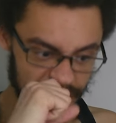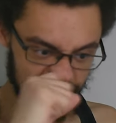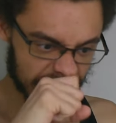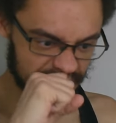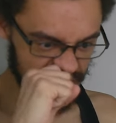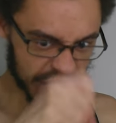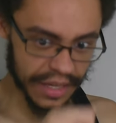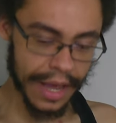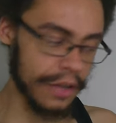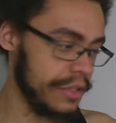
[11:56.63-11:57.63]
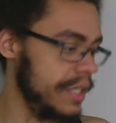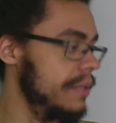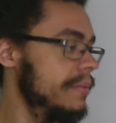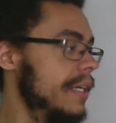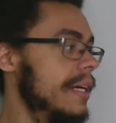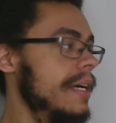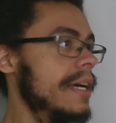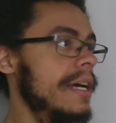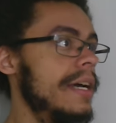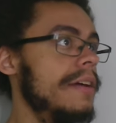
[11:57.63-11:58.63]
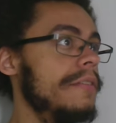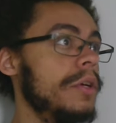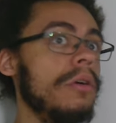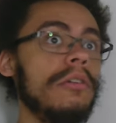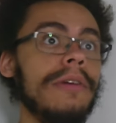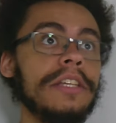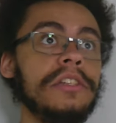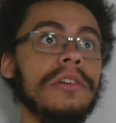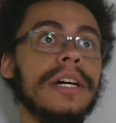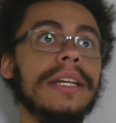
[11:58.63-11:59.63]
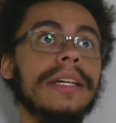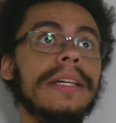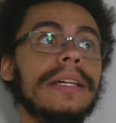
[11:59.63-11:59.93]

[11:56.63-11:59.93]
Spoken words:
It's like this analogy. If you go to a restaurant,